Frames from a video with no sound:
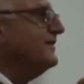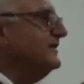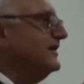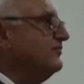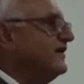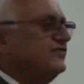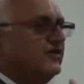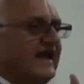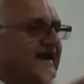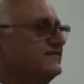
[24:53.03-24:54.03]
cabinet, we have
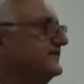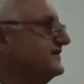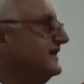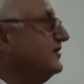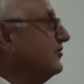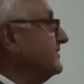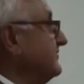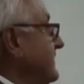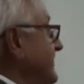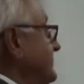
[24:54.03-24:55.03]
not had such an
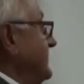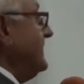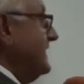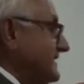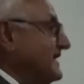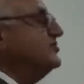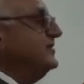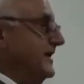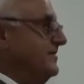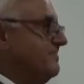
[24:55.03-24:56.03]
inclusive cabinet till
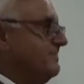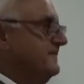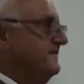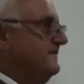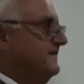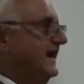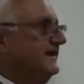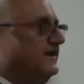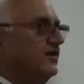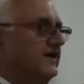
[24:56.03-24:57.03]
today.
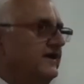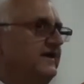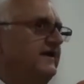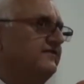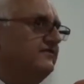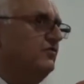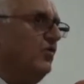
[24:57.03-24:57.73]
And in his